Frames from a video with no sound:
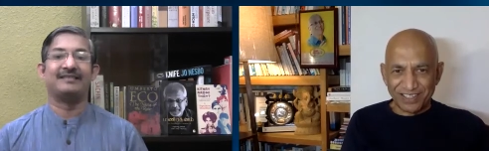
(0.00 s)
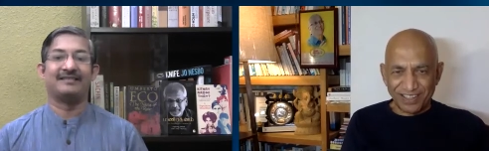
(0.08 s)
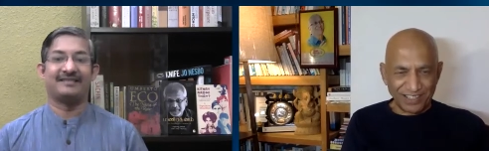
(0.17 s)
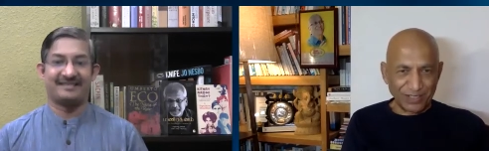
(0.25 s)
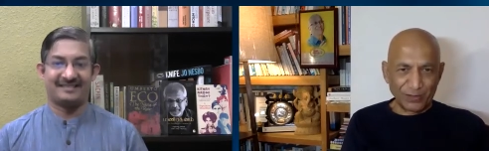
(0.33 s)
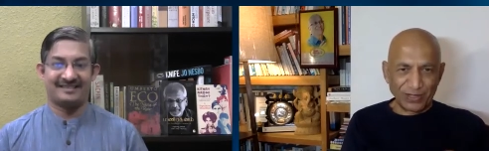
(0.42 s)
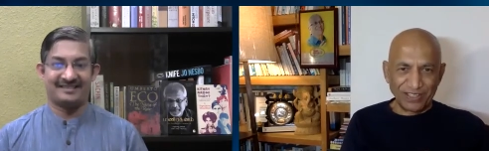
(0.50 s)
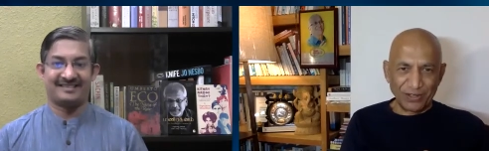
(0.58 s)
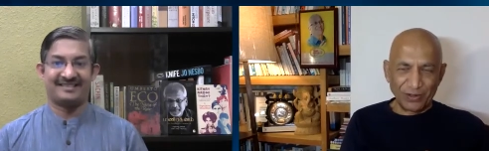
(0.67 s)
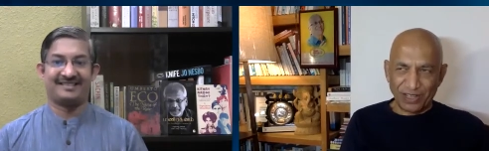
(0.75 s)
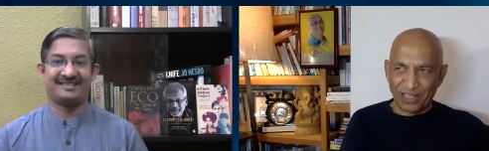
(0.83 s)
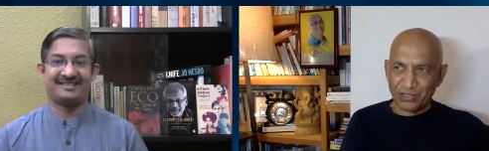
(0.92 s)
Speaker 1: like the one that
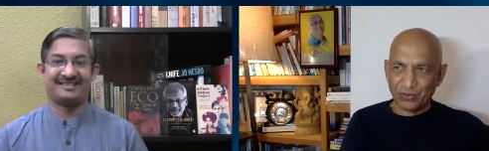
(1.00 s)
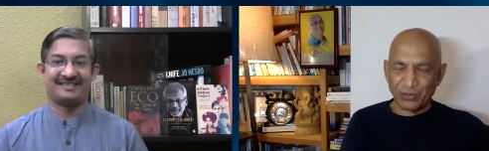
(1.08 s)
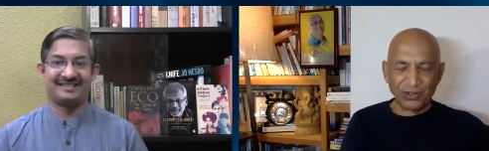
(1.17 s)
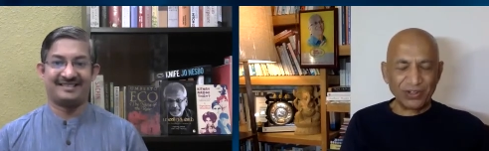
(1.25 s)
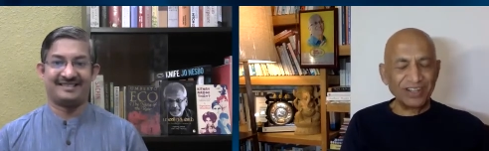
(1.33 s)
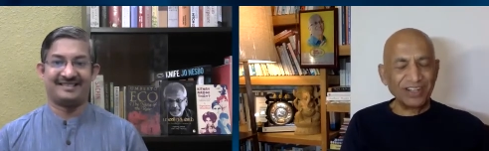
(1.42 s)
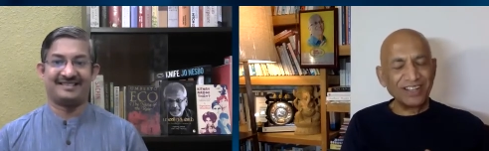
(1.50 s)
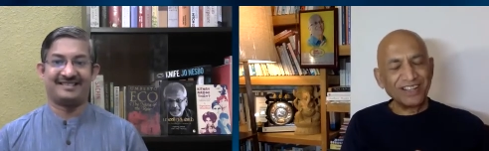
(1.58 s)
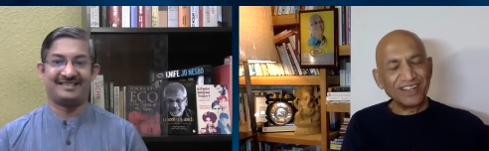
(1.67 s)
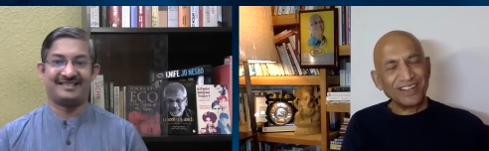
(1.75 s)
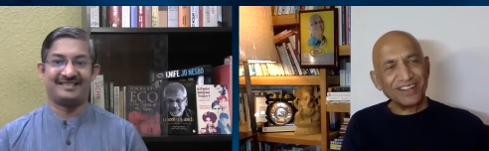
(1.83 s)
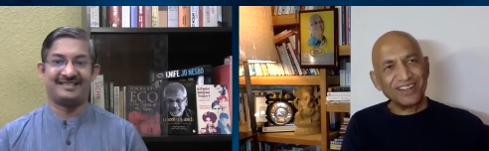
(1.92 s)
you asked for
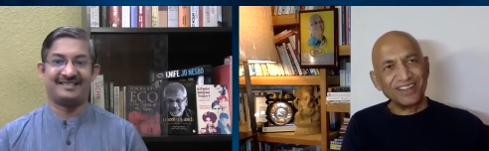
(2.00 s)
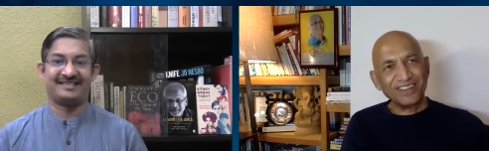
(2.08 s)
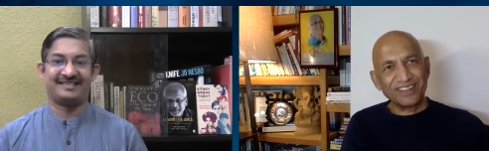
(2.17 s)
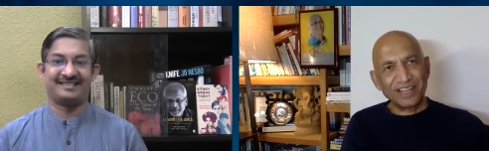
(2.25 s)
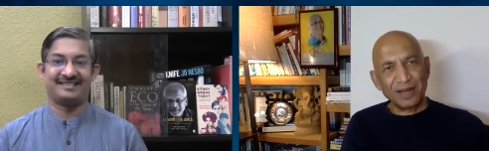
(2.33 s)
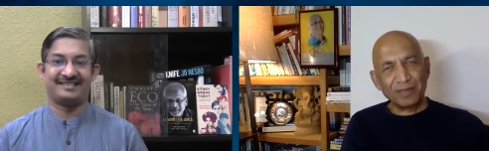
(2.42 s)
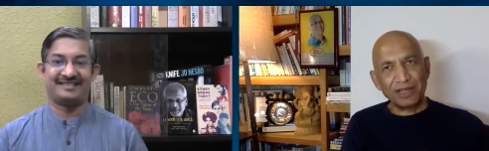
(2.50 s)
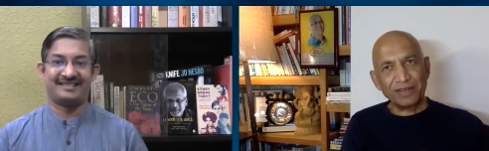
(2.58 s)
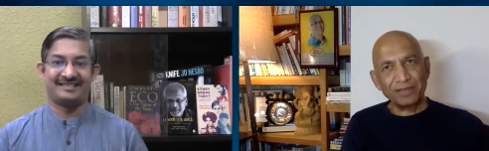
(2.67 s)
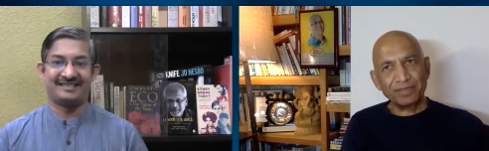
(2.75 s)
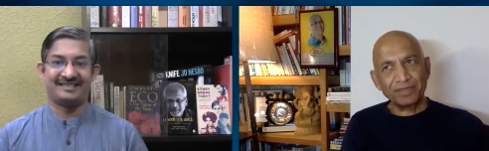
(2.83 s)
uh, come in.